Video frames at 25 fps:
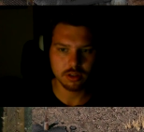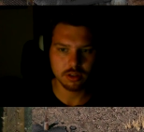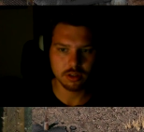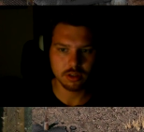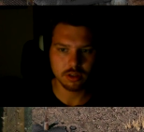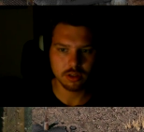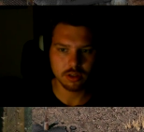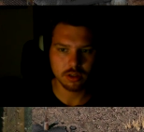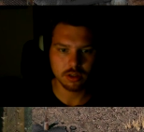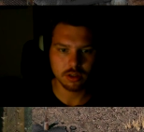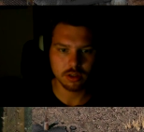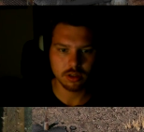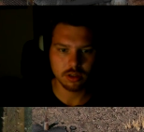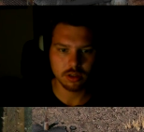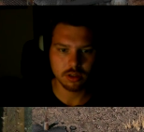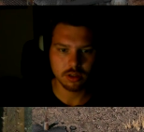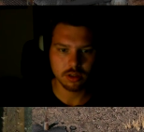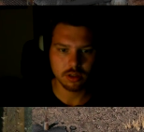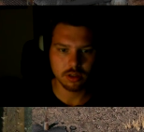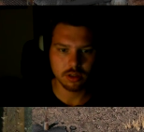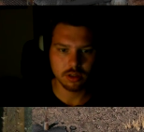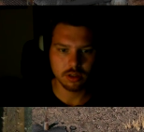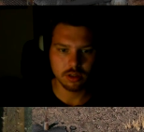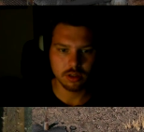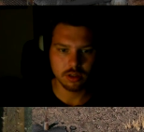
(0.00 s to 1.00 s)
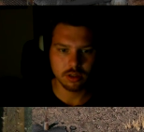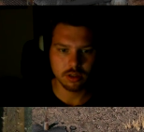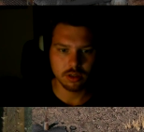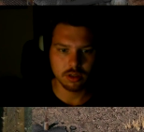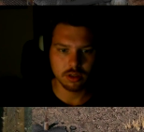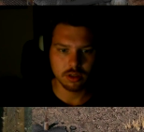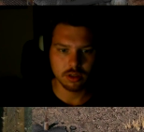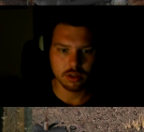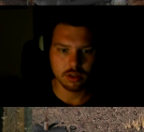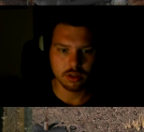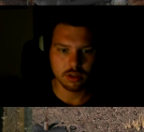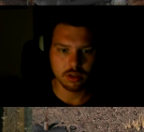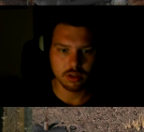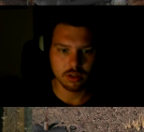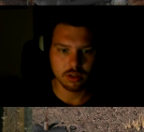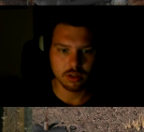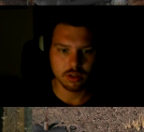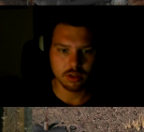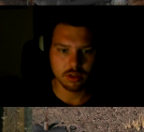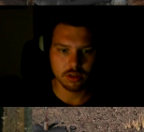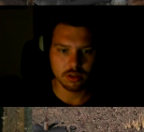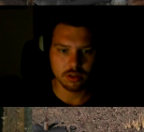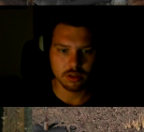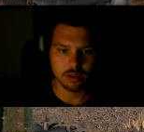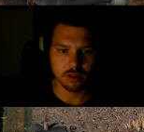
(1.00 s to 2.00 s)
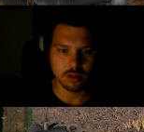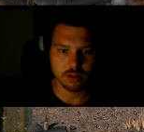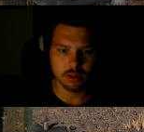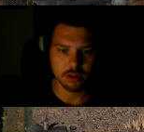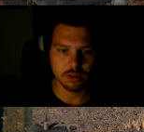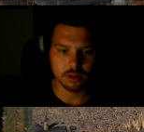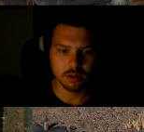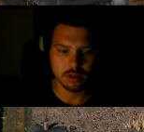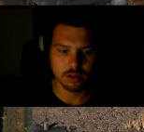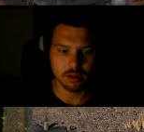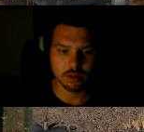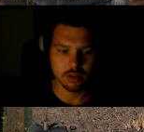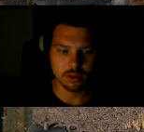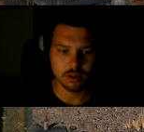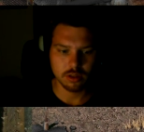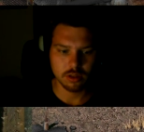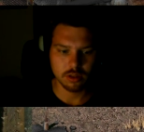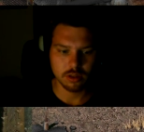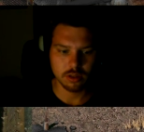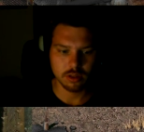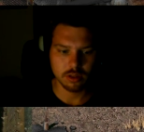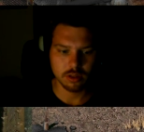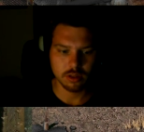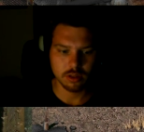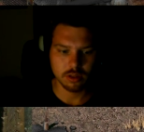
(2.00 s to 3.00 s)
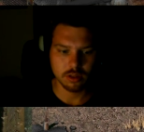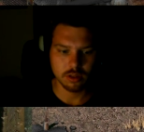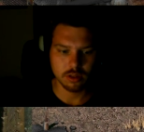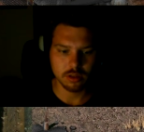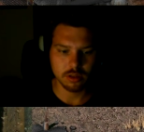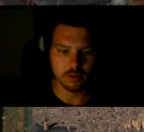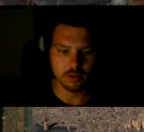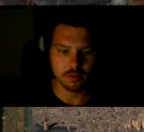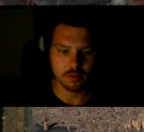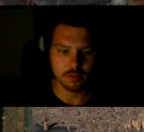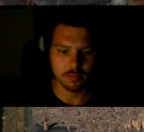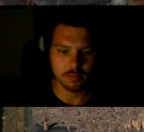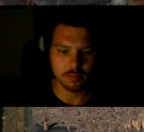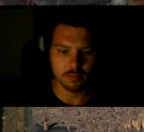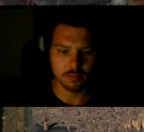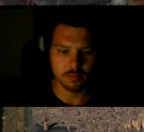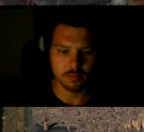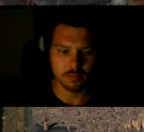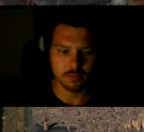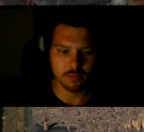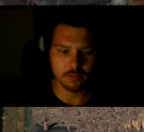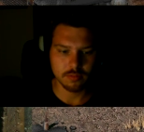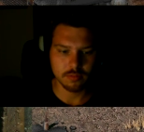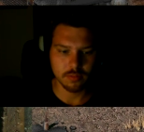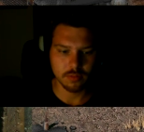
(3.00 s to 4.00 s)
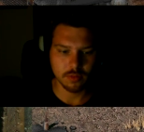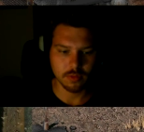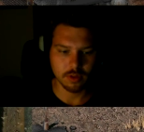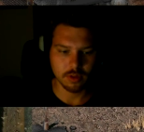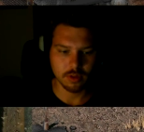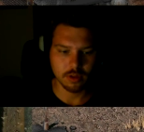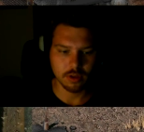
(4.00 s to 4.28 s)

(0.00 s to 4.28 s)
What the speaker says: (no one is talking)